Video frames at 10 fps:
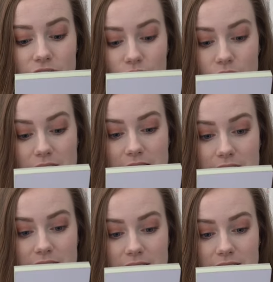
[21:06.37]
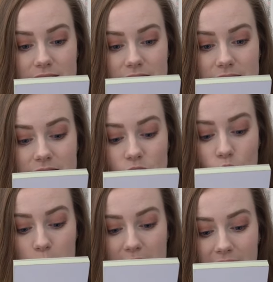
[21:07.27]
green,
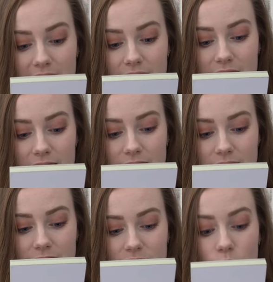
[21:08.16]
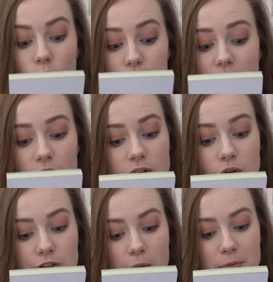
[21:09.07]
or pink. Or dark green
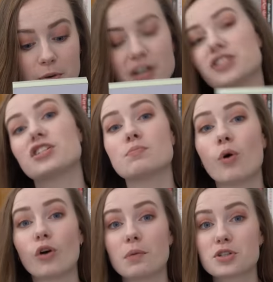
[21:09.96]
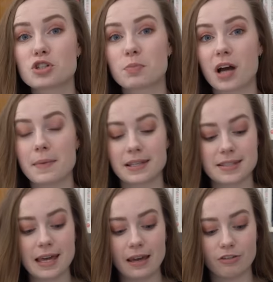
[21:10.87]
or dark blue, actually. There's more options becoming
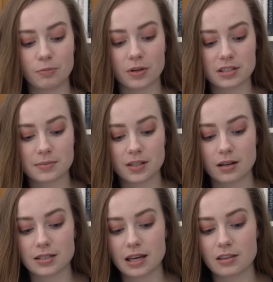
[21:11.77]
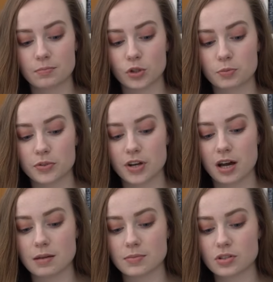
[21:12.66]
safe because I'm starting to hit them multiple
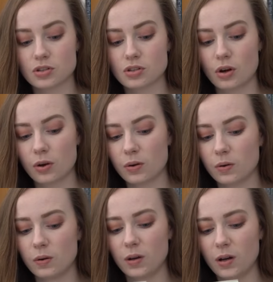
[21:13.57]
times. So,